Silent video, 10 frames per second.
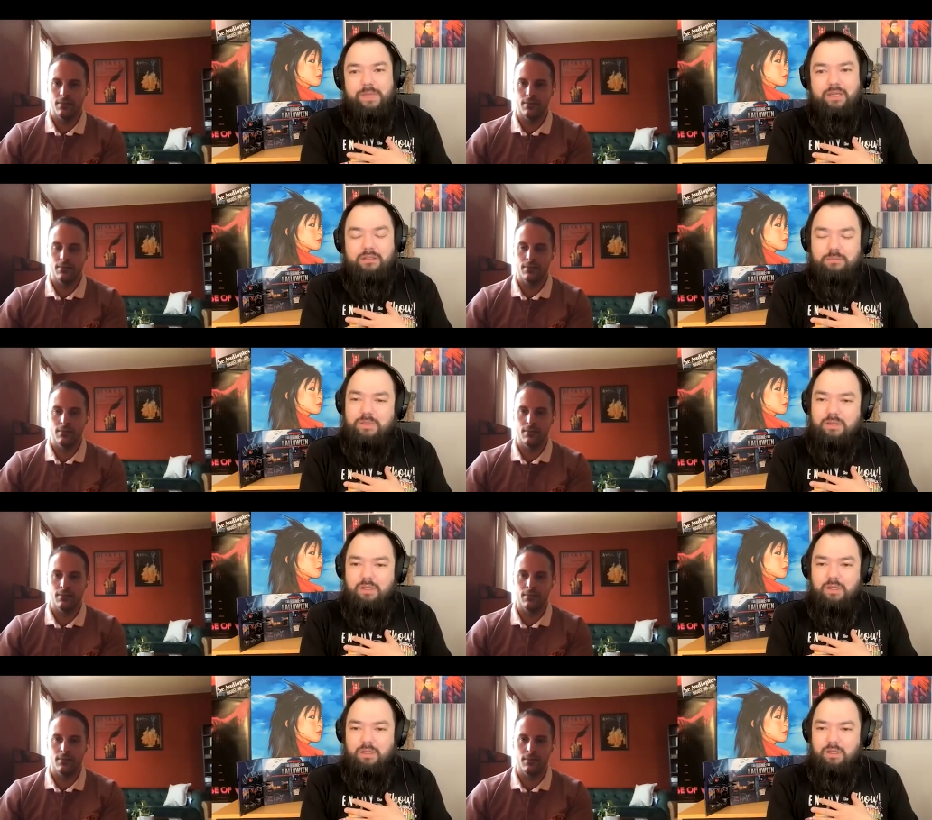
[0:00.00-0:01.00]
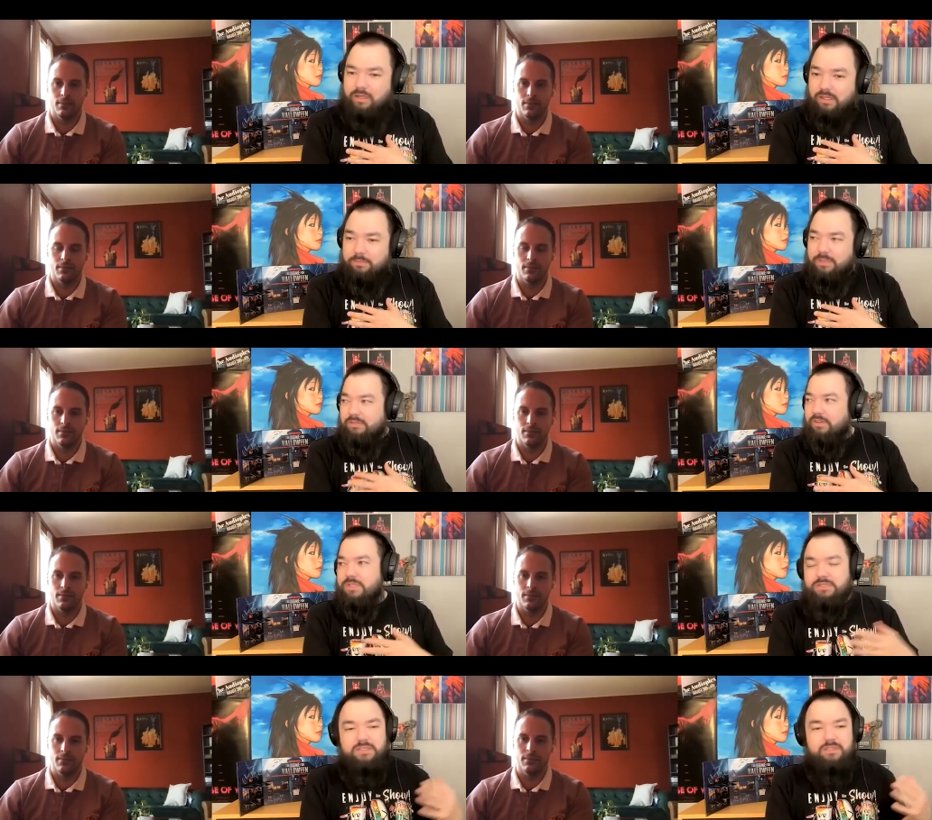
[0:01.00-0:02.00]
Speaker 1: a bit. Oh my I can't believe I
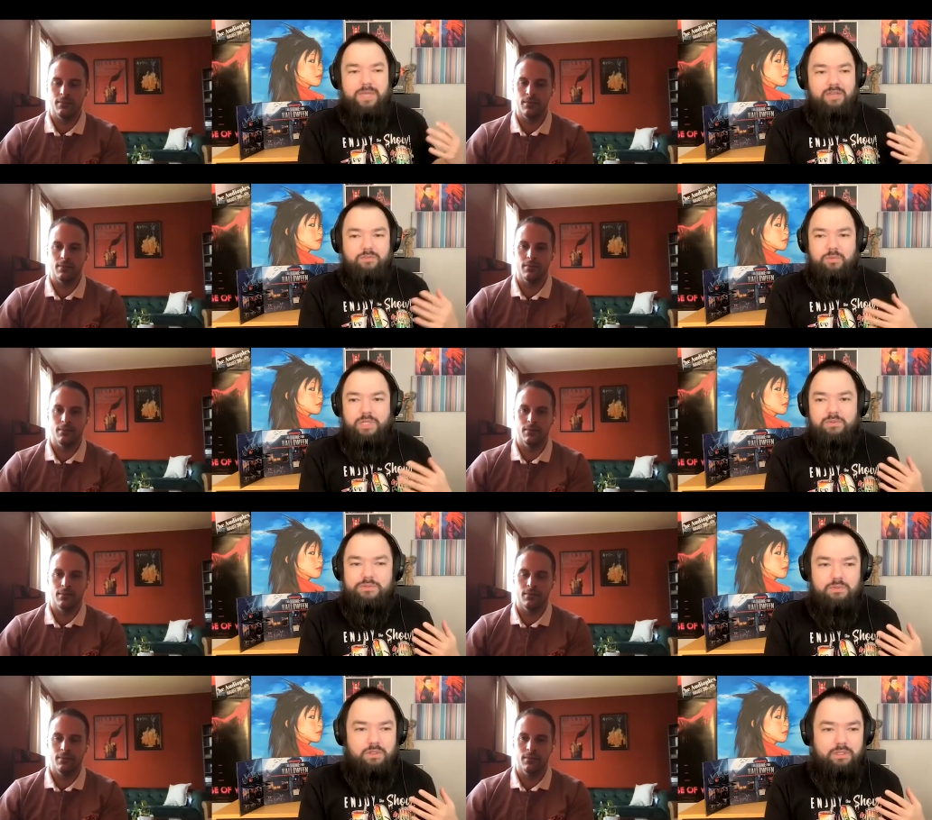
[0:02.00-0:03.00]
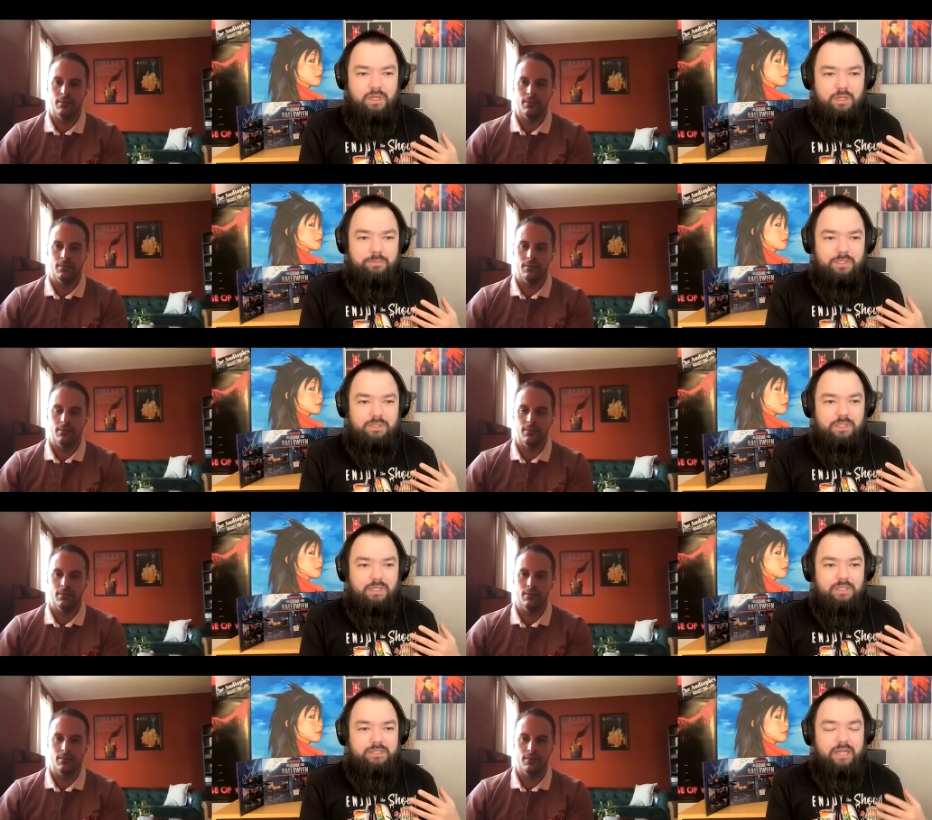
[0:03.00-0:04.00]
missed this back from when I was growing up.
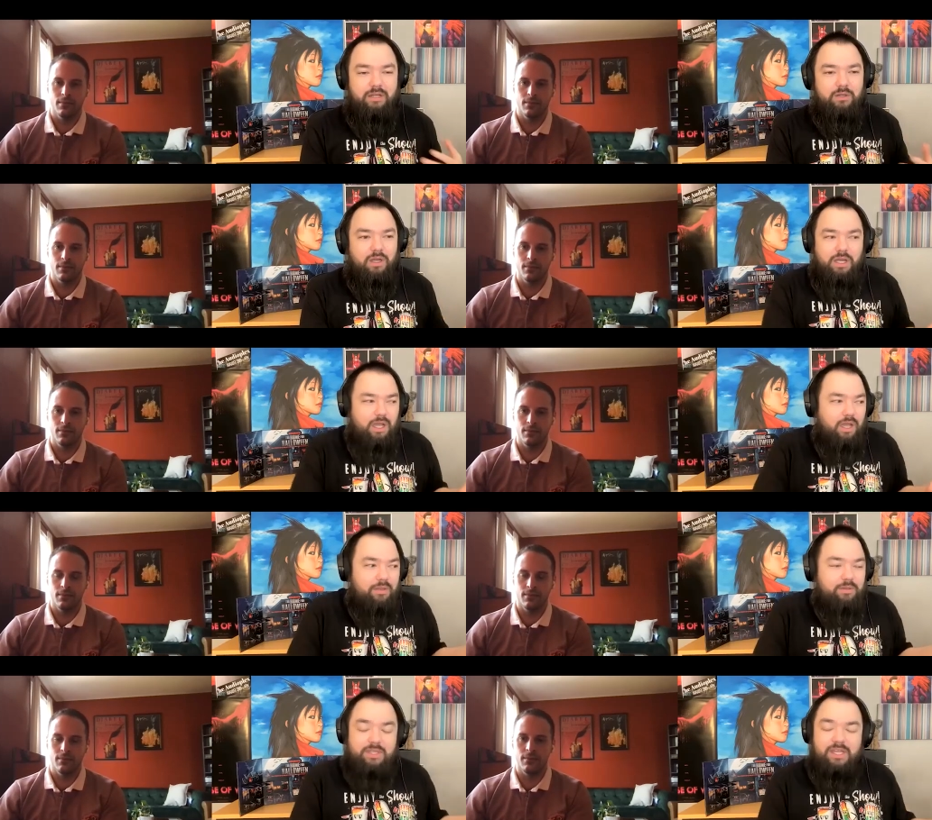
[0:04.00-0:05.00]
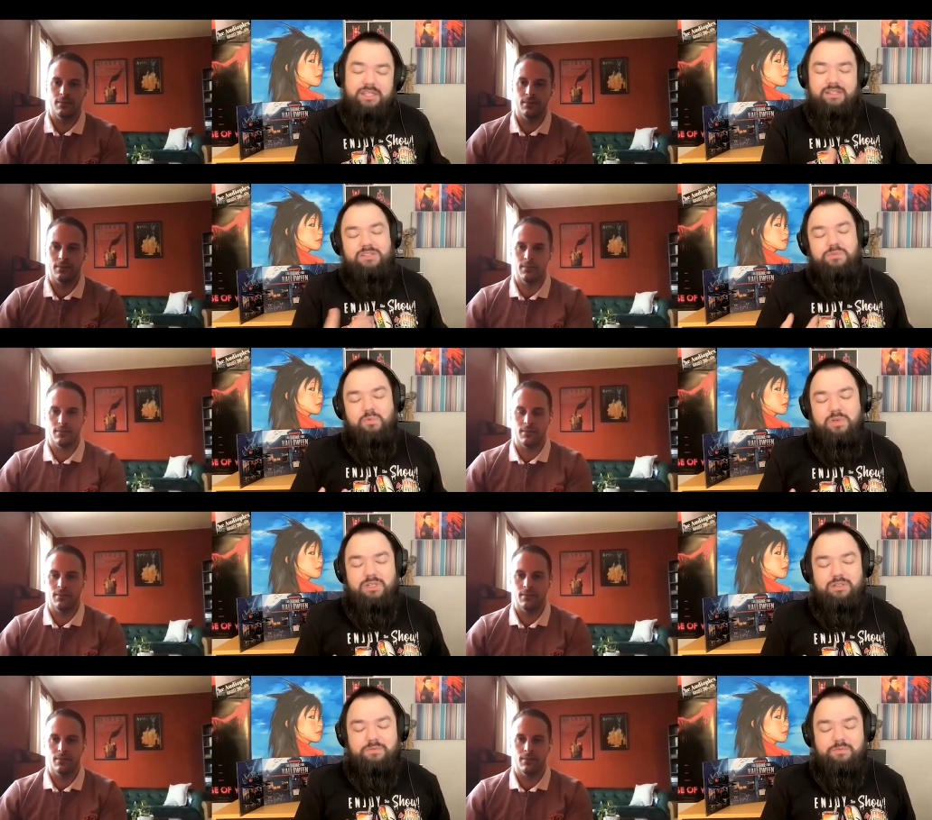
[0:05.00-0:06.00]
Now, I, I, I think that's one
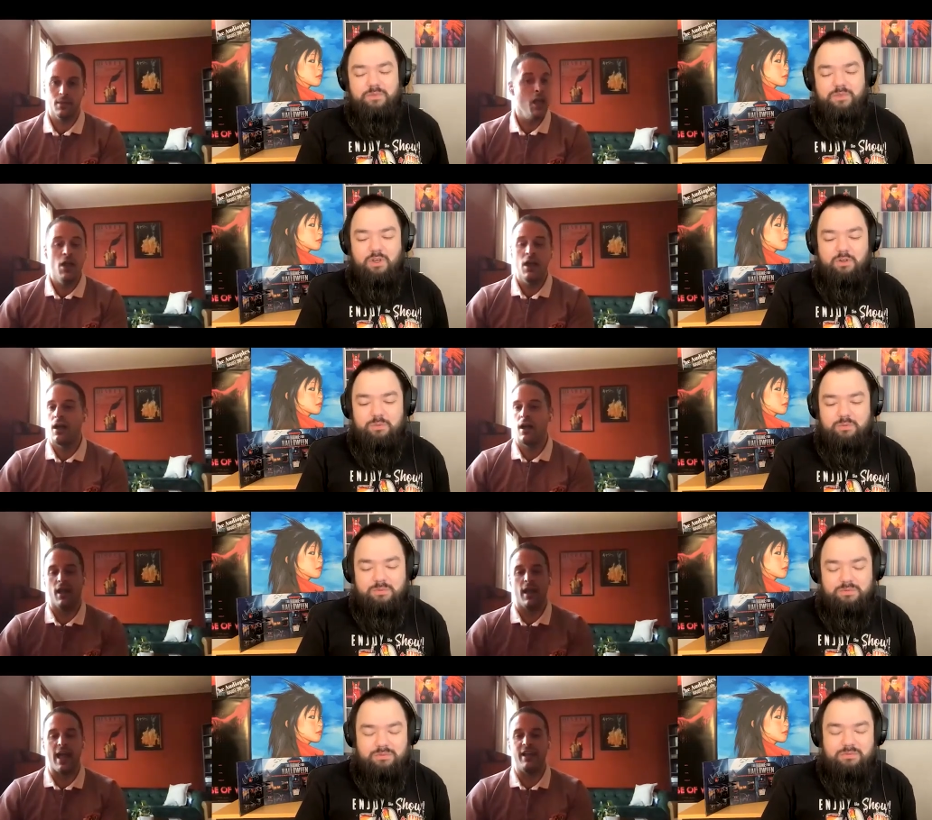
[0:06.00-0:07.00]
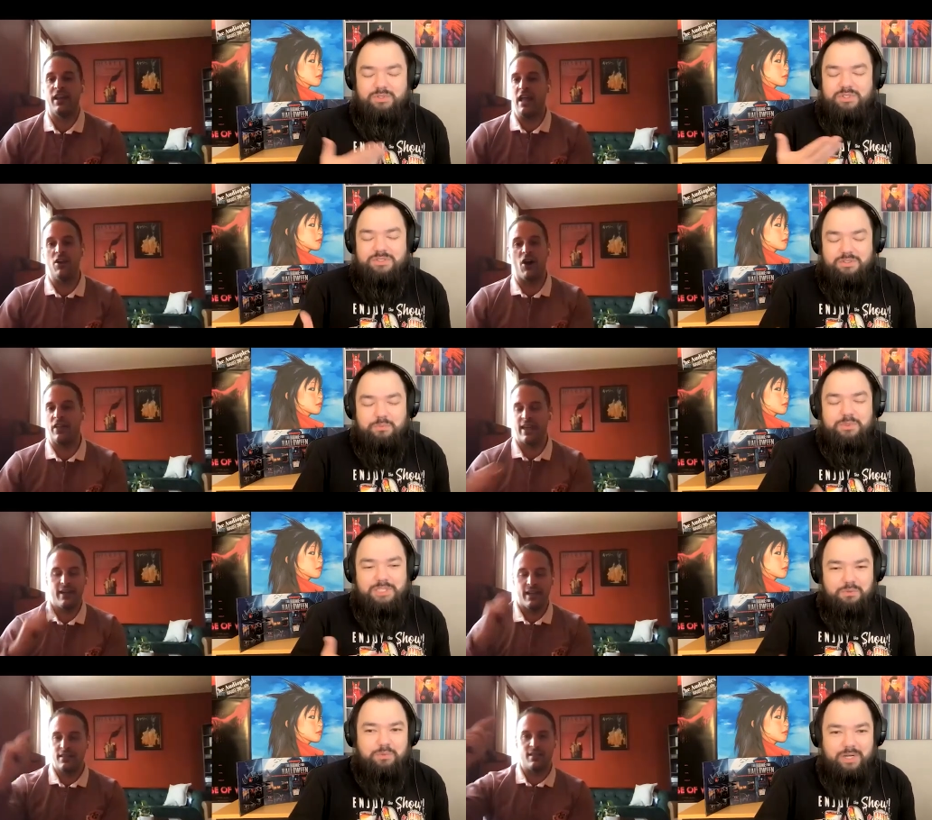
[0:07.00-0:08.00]
Speaker 2: of, you know, and and all really
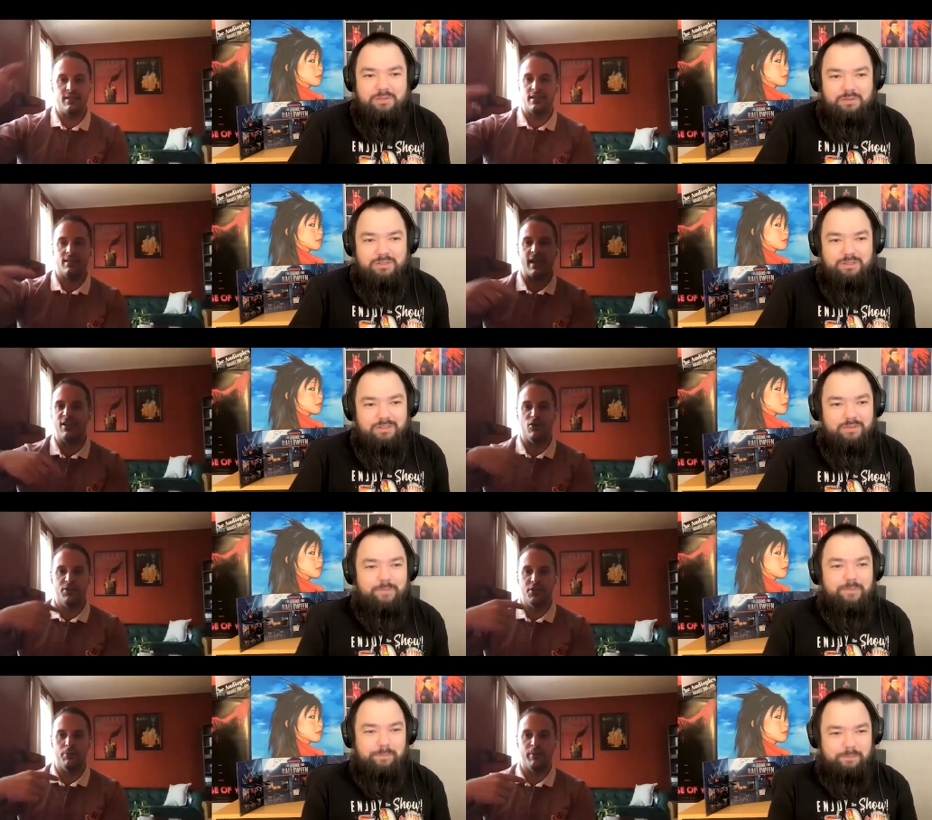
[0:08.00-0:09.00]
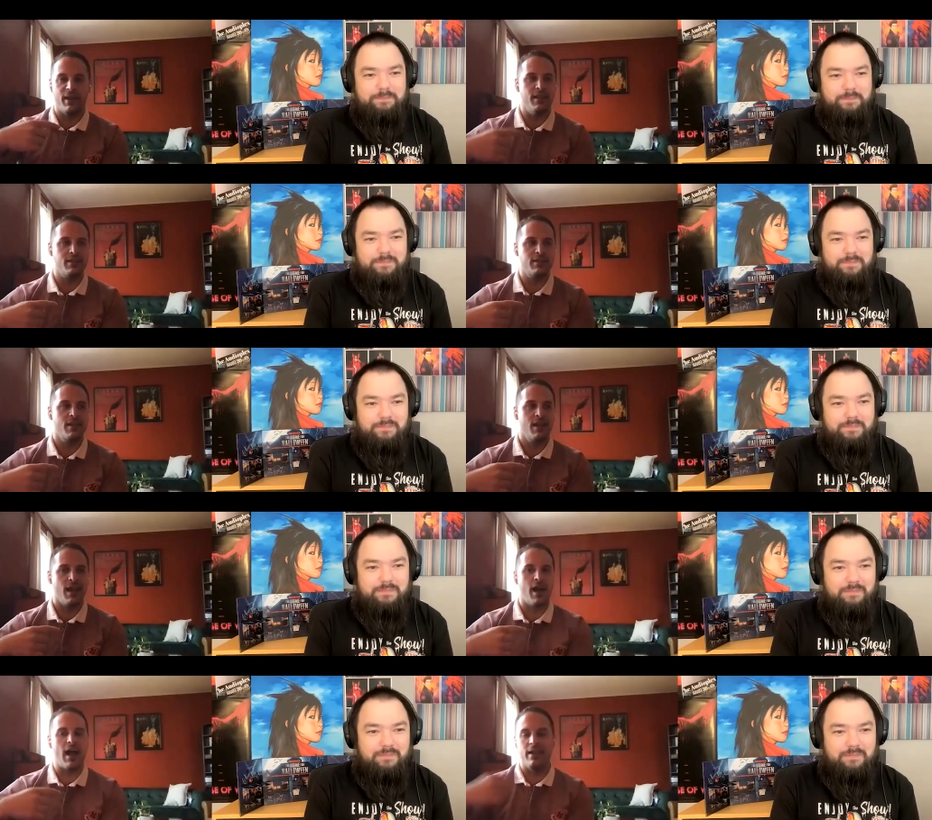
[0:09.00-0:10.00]
that is great. is a cycle too, because
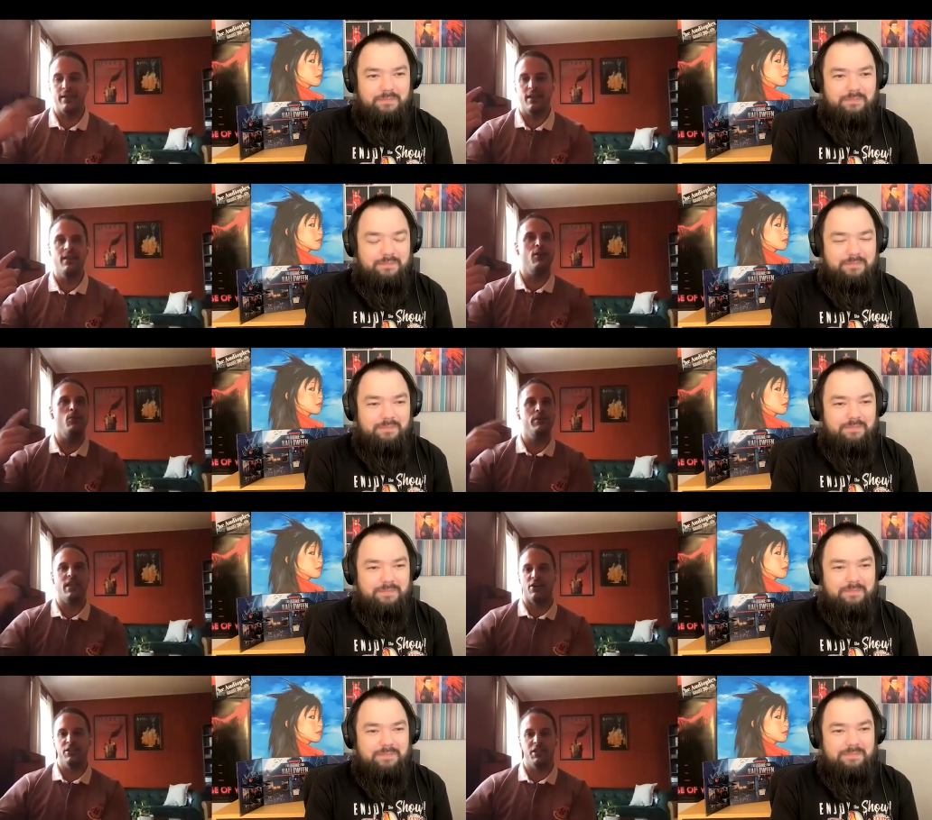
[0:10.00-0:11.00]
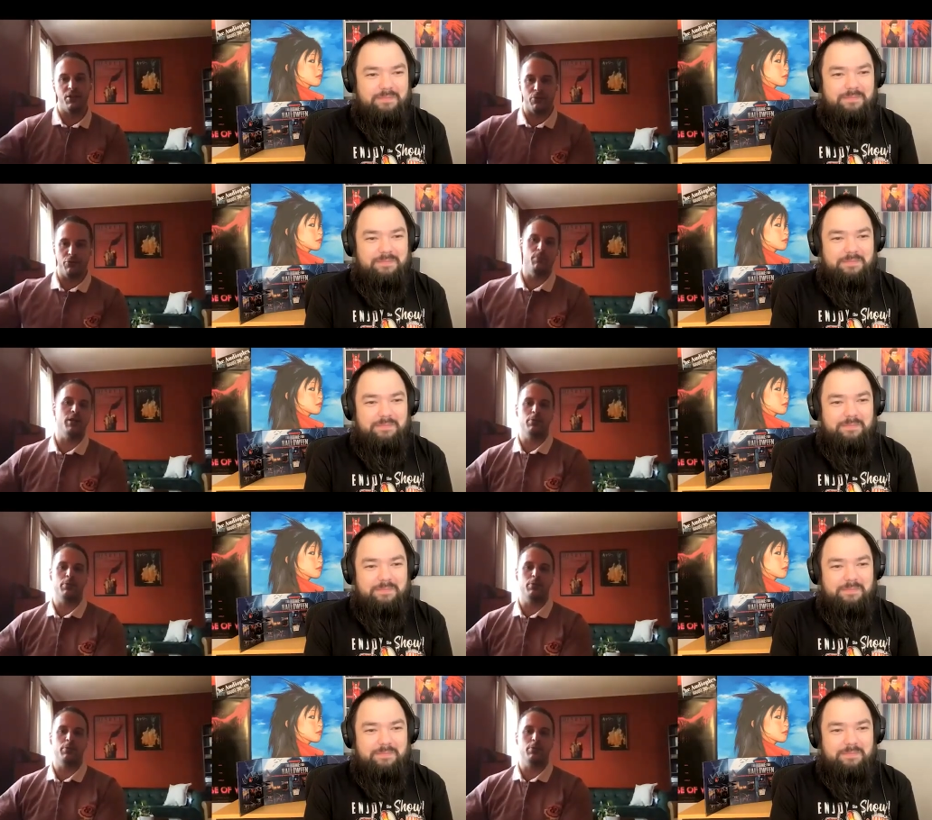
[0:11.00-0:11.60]
I can almost guarantee you a few